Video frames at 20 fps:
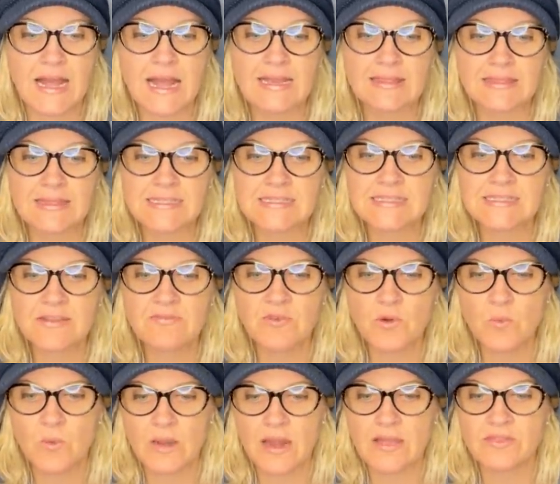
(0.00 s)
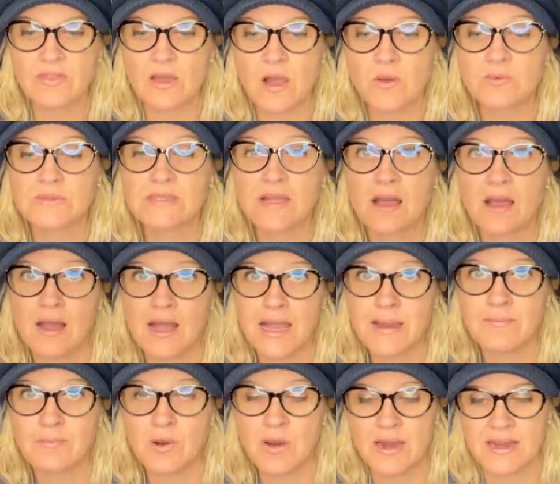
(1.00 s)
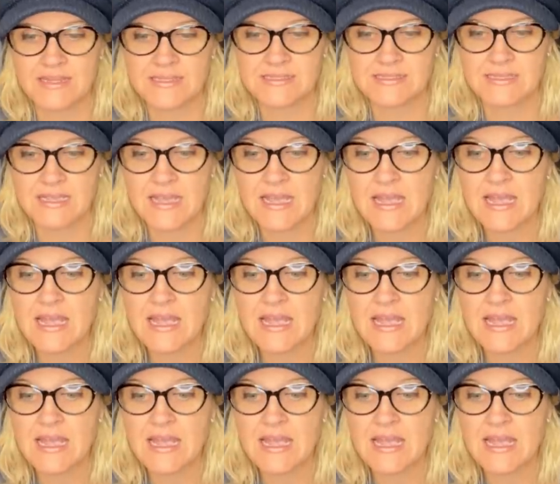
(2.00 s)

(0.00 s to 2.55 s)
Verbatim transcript: I listed for what I thought was a high price.